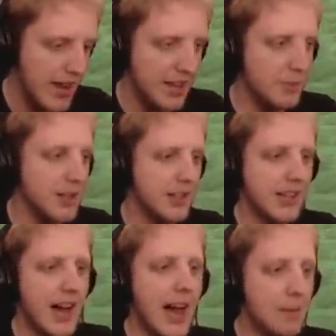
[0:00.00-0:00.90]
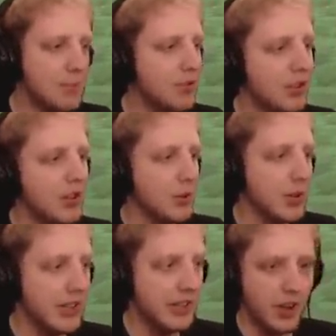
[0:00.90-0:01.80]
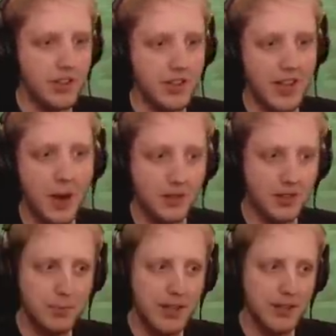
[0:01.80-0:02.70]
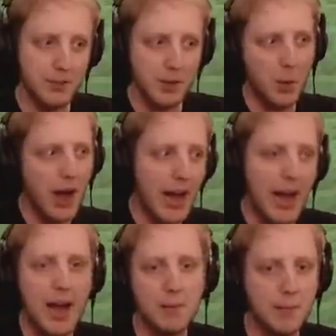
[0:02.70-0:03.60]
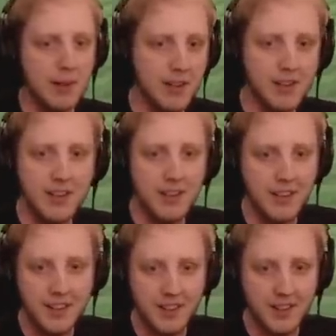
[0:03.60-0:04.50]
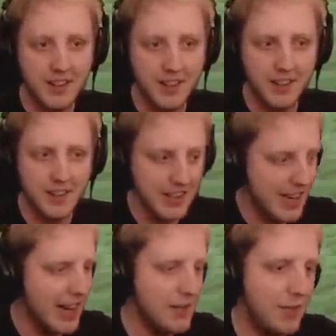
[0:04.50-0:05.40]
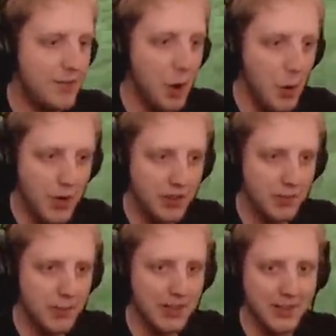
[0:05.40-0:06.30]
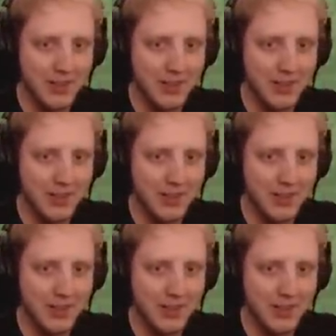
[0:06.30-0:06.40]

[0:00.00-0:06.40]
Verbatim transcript: Enderman did absolutely nothing. I was expecting them to go ham. The guy focused me,